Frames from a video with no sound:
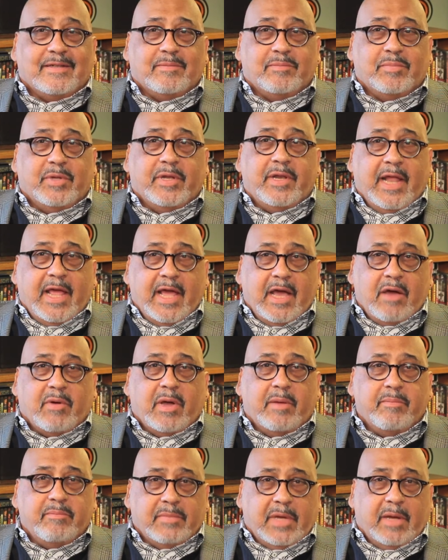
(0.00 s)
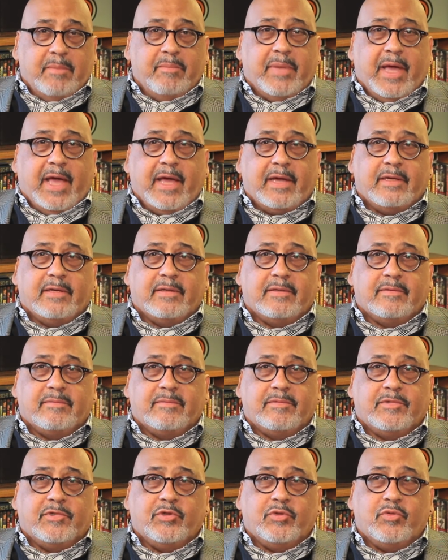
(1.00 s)
but now I'm back
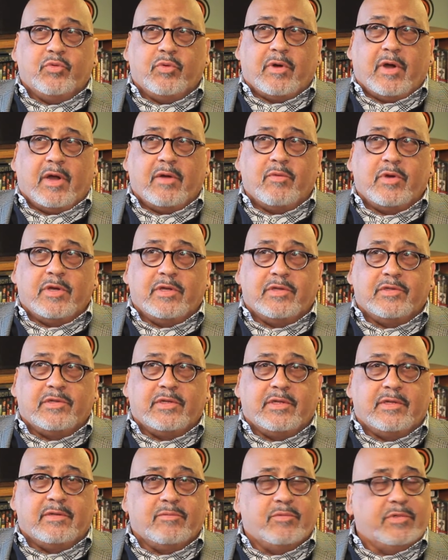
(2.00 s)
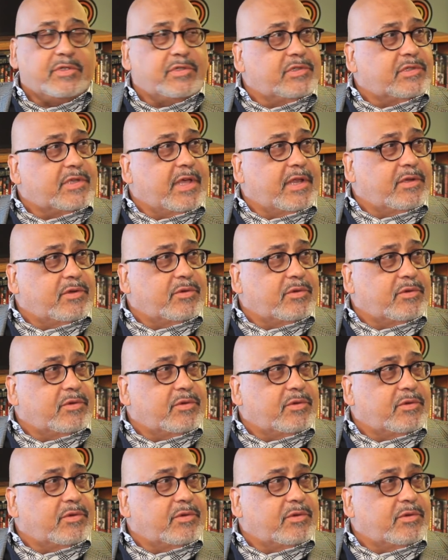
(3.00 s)
to where I was, and which is kind of